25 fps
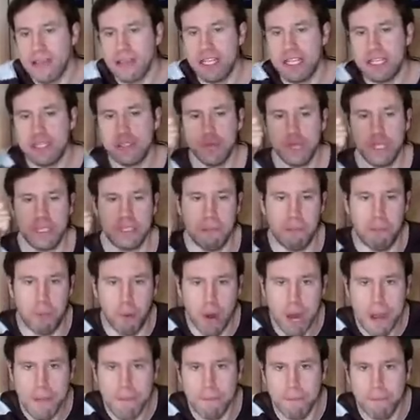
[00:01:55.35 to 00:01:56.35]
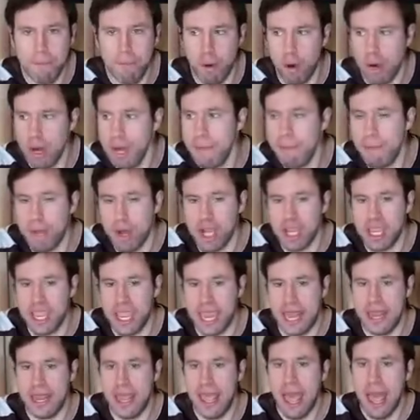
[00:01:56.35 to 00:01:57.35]
This was poor
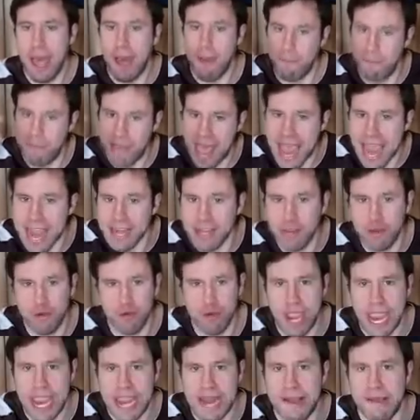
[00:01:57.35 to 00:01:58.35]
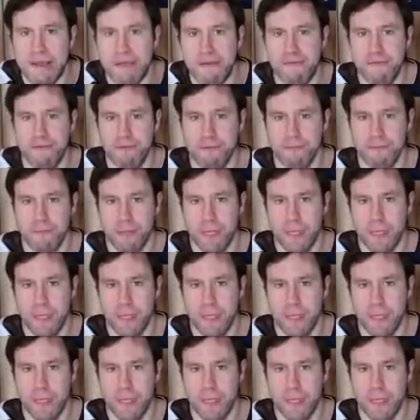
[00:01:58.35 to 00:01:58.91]
booking, bad creative.